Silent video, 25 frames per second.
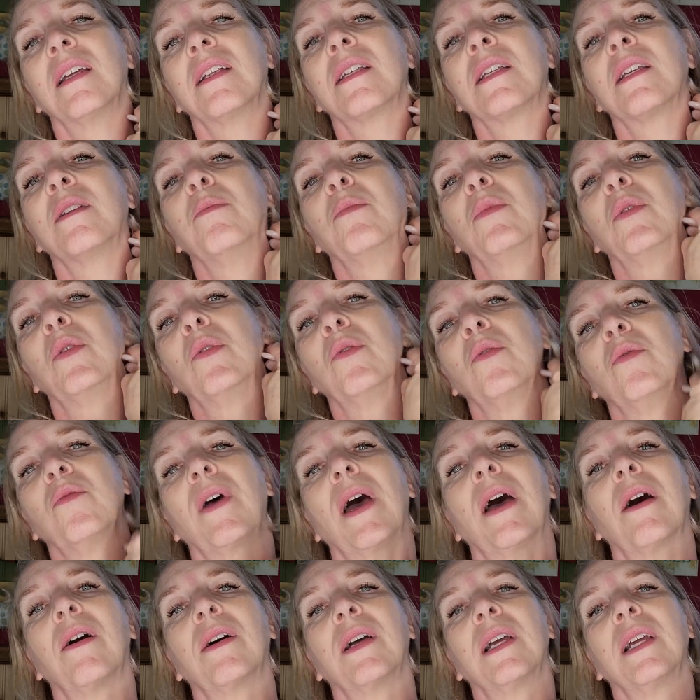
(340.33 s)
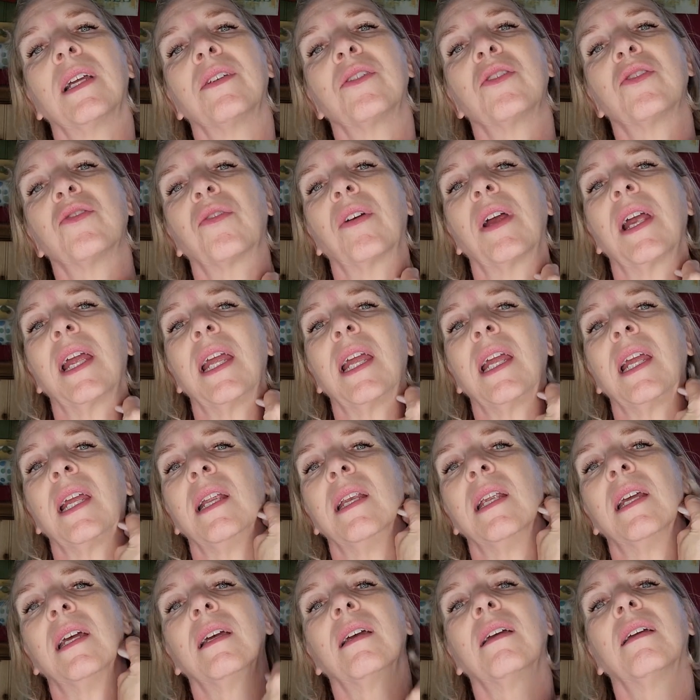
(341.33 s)
to move out and
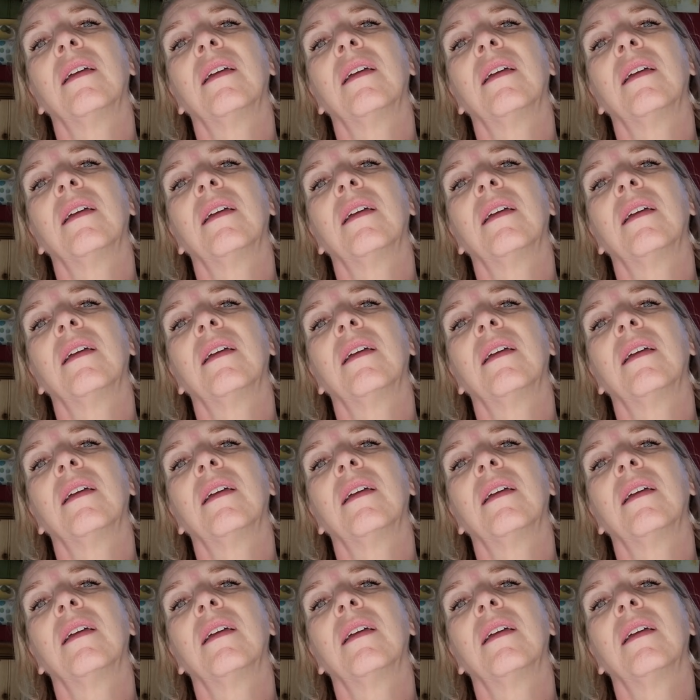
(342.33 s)
drain.